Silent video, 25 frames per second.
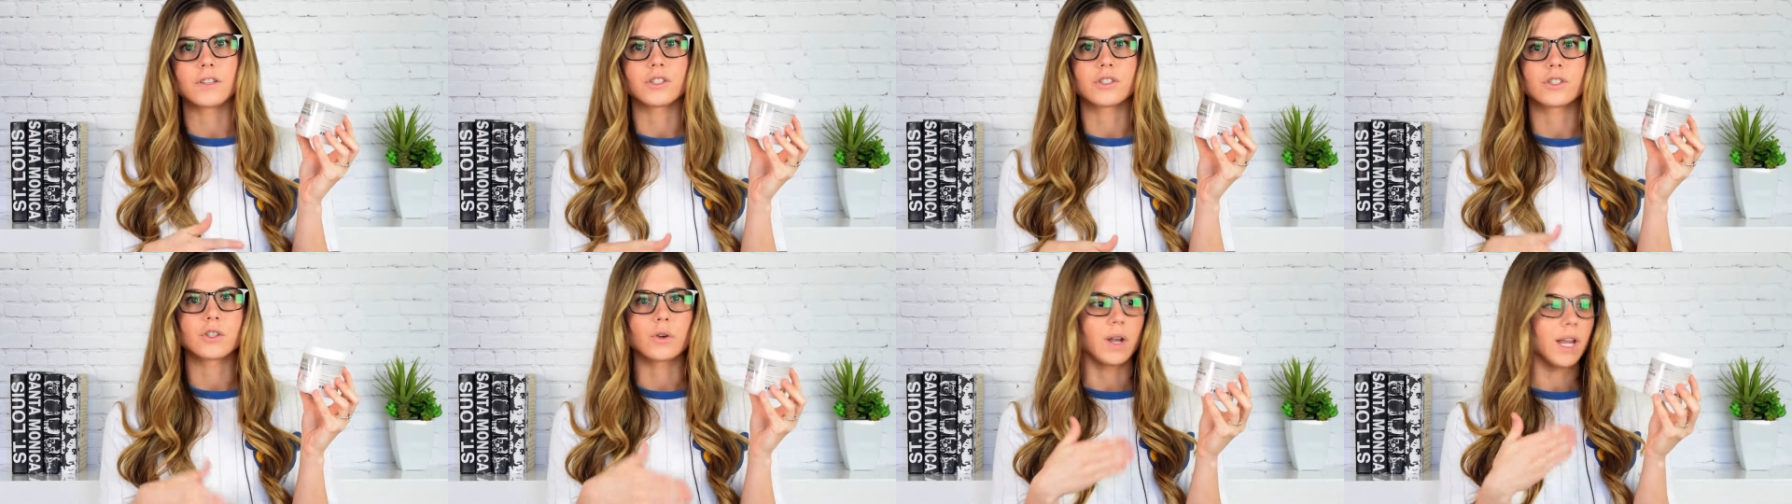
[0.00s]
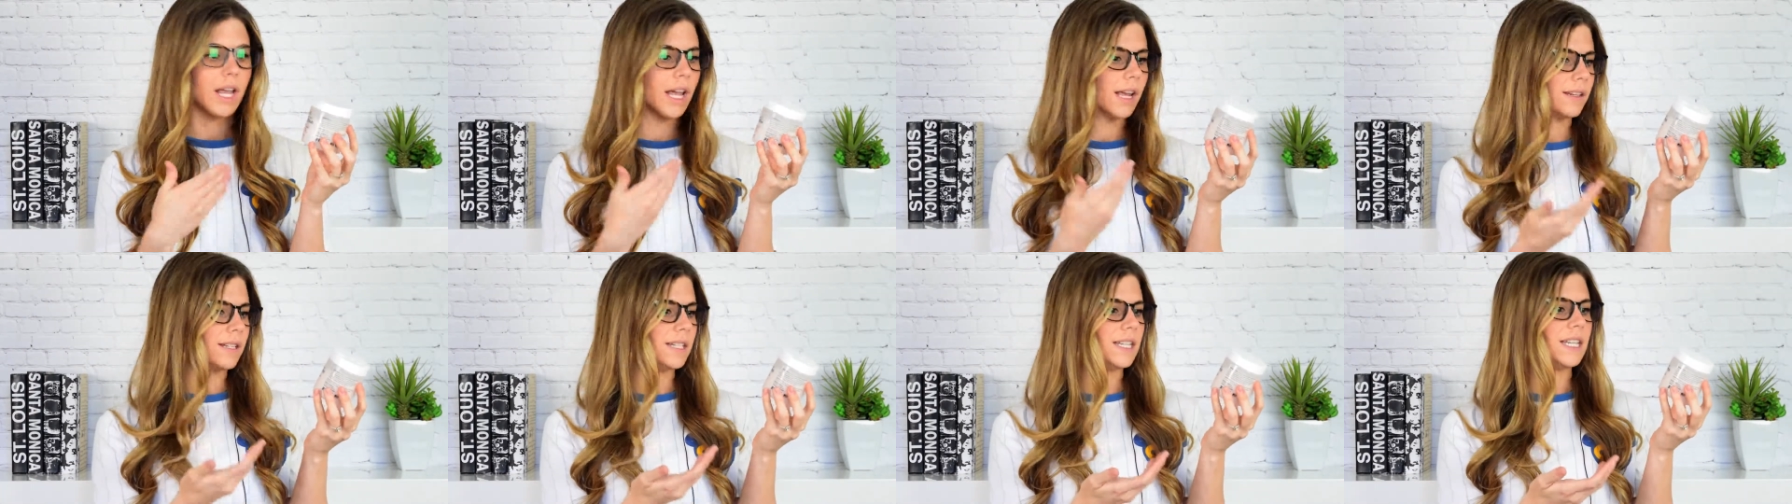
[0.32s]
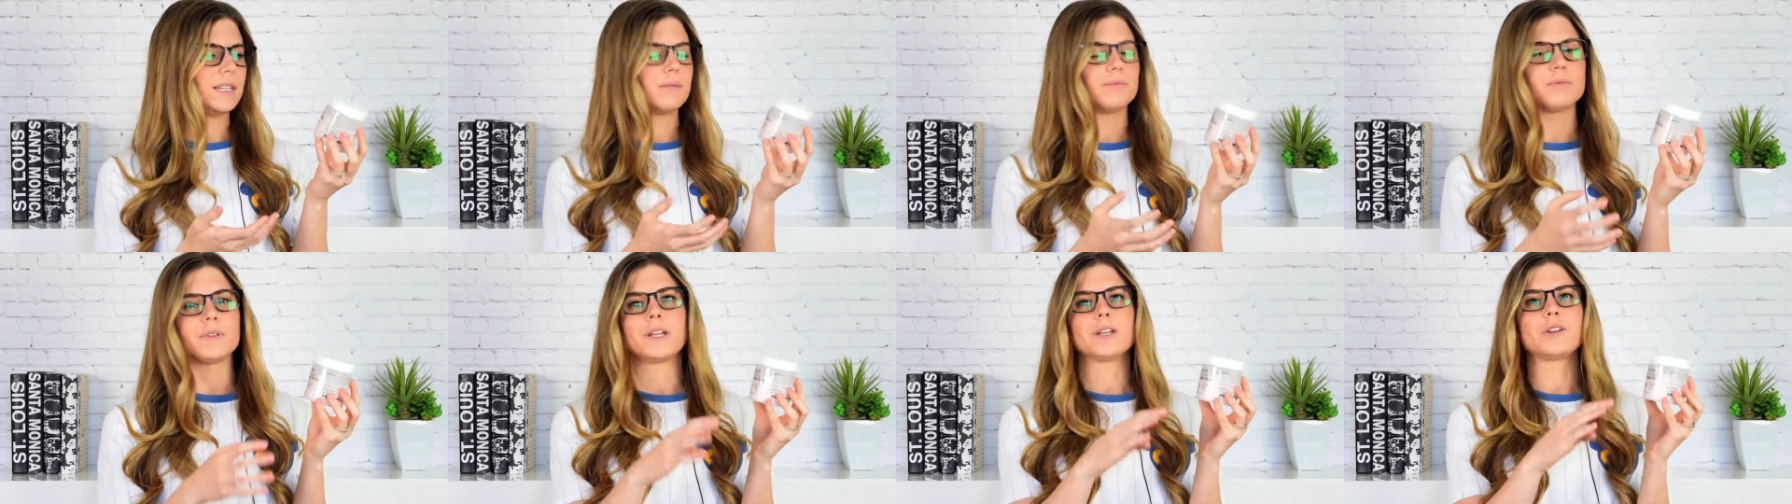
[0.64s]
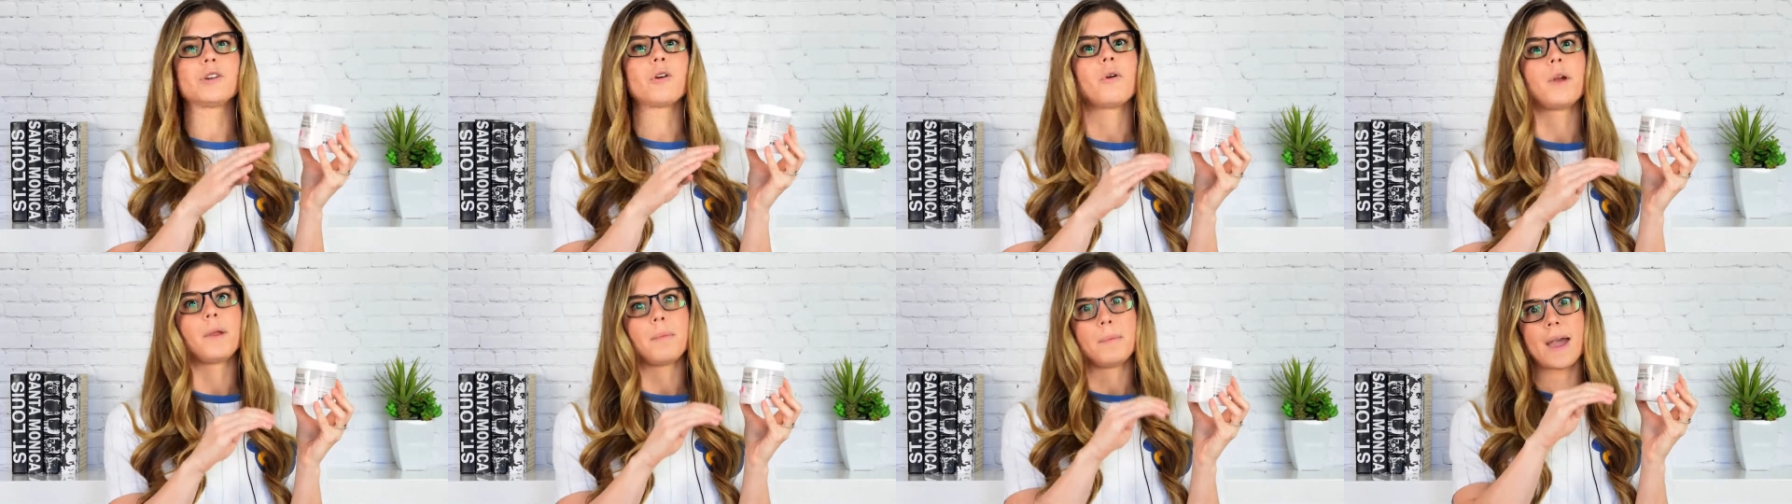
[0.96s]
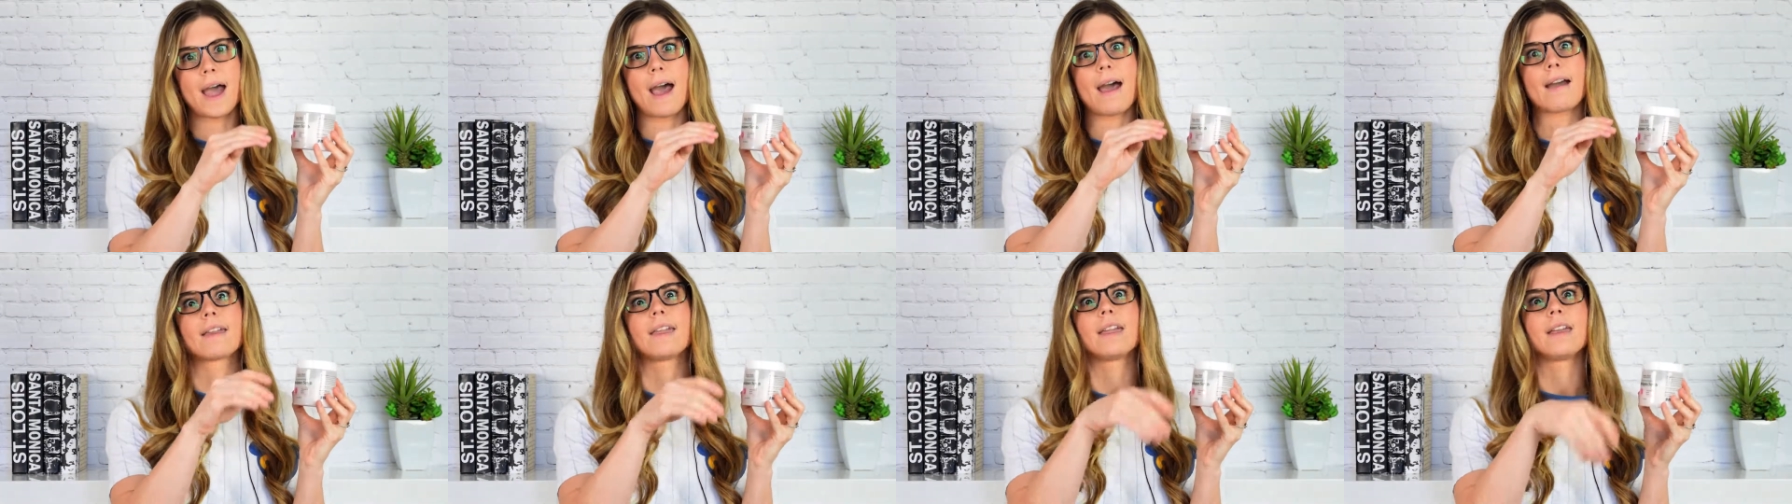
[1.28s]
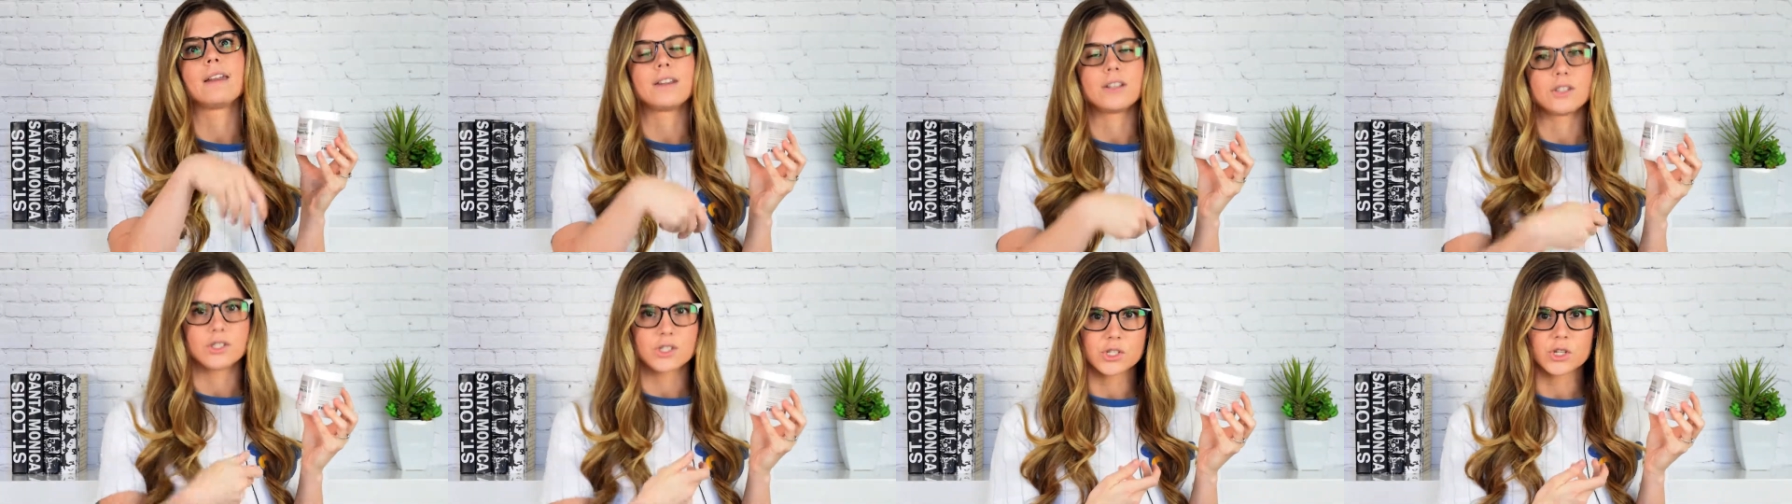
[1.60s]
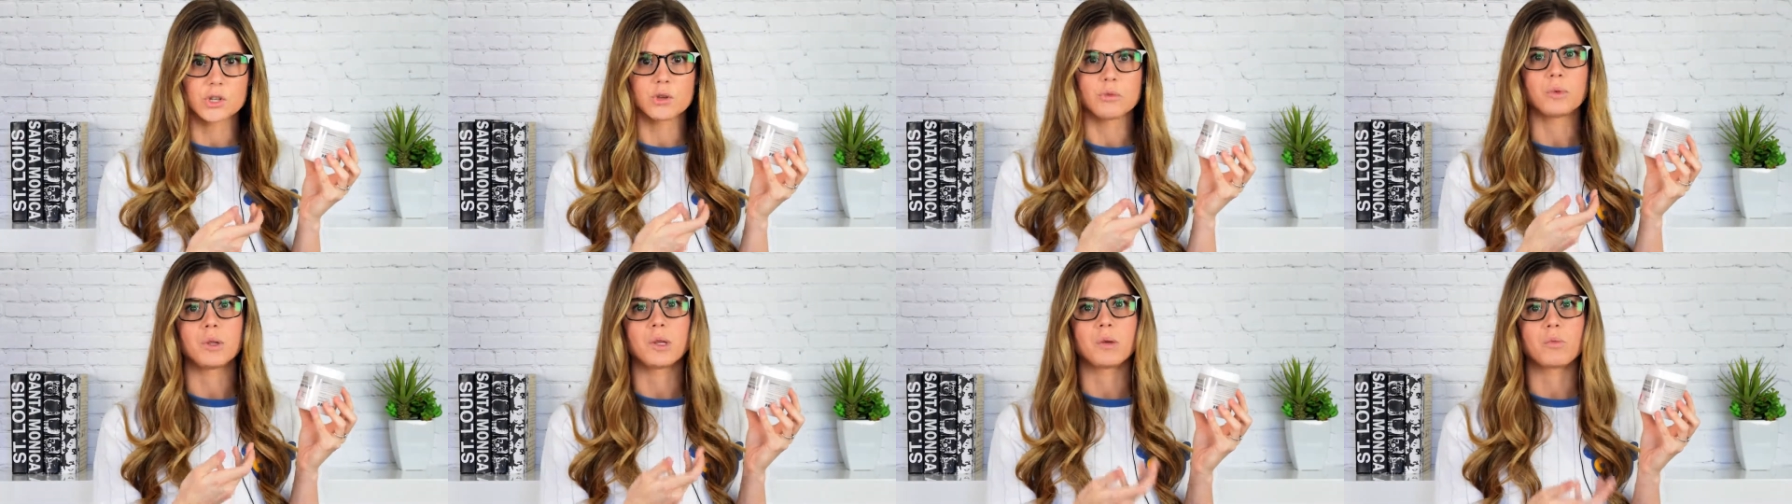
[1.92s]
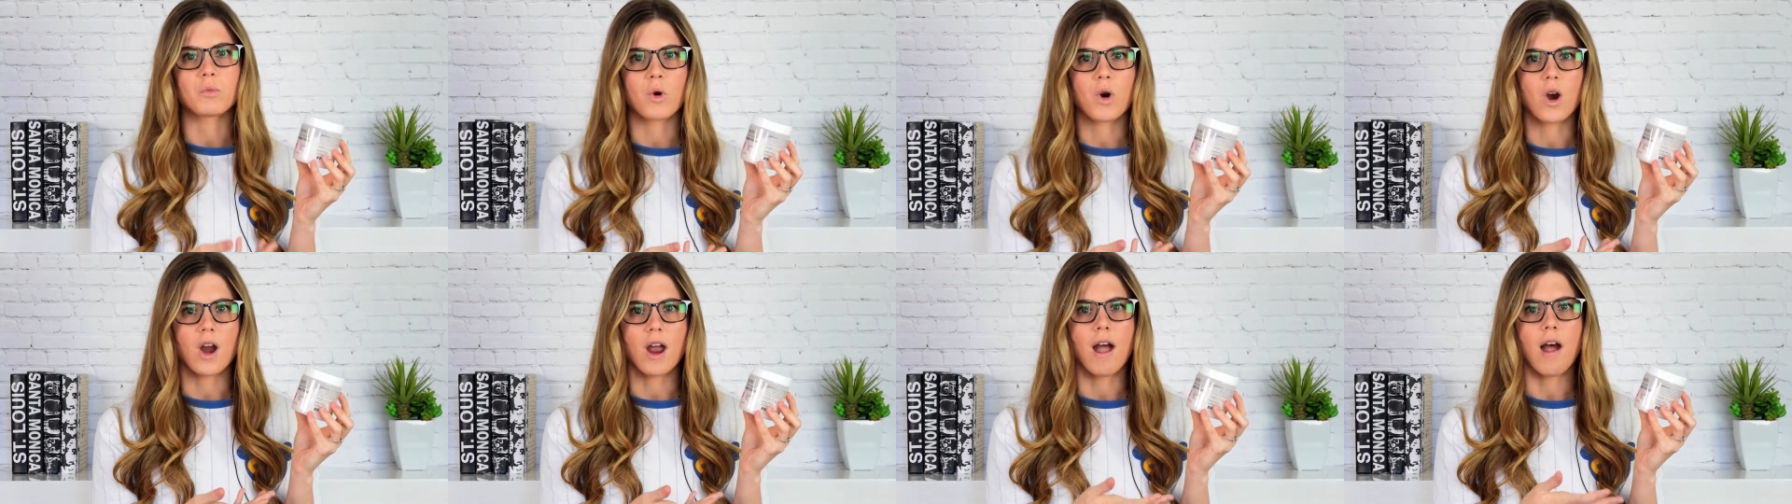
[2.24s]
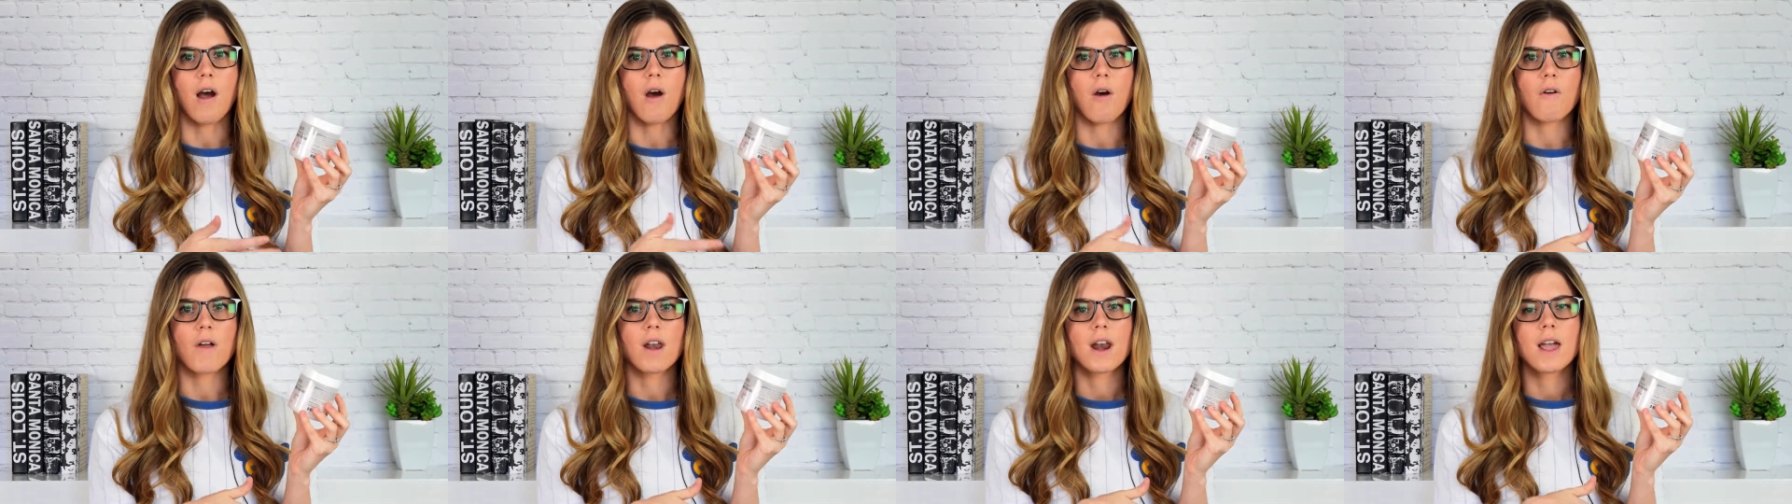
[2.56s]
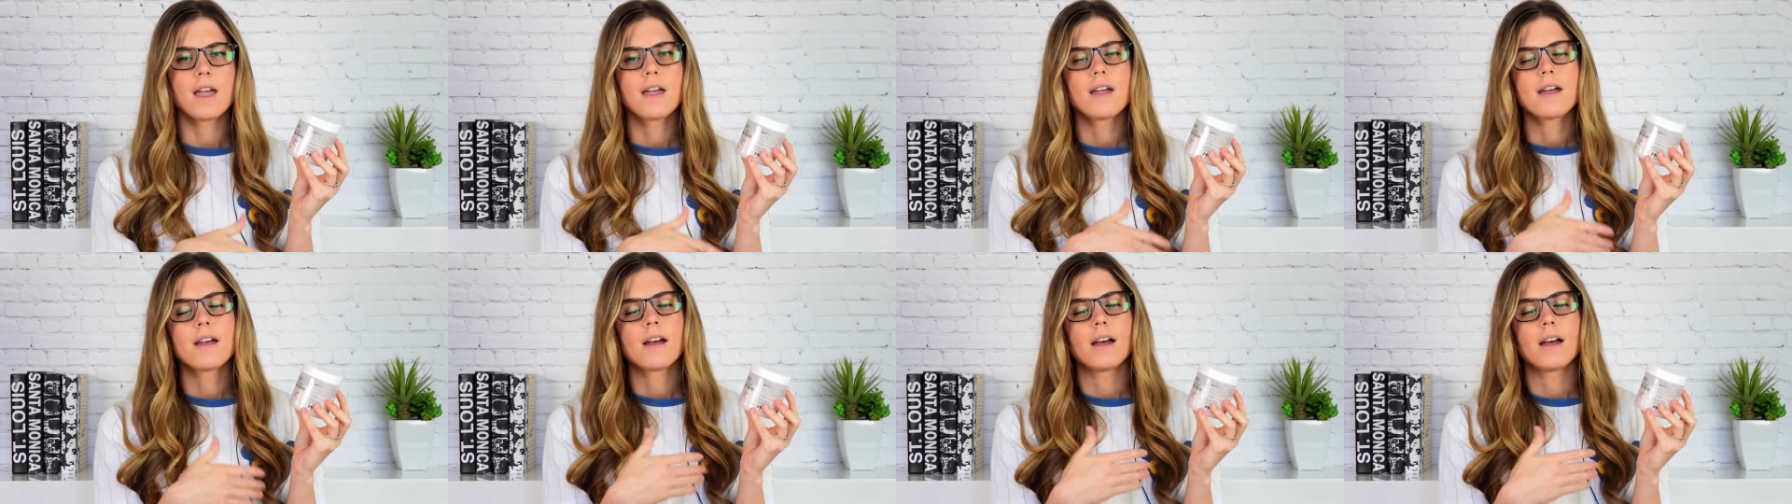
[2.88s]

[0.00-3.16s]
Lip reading: And so I had to keep like going back in and scooping more out